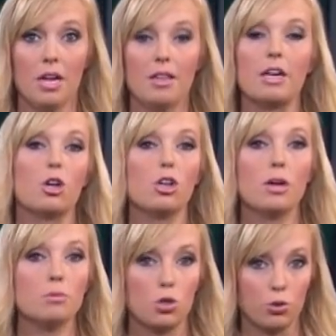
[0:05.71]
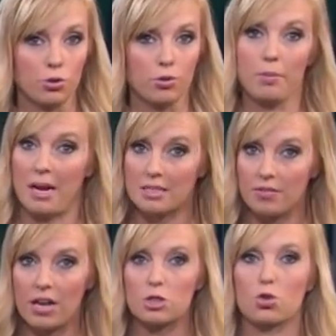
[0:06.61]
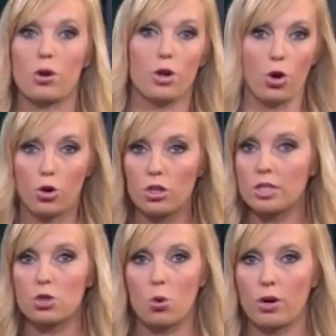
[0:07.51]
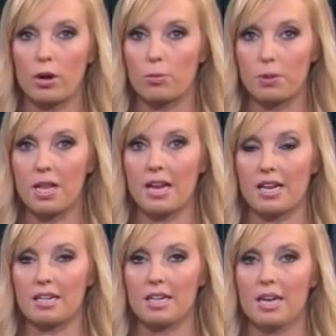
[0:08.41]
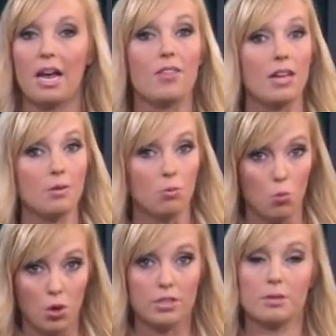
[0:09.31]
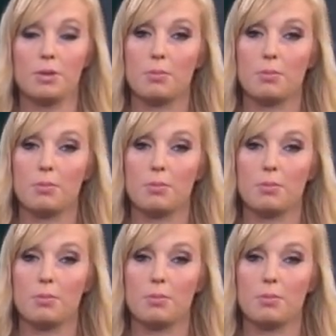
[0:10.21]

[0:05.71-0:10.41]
that could come true a massive asteroid hurtling toward our planet, and they want to be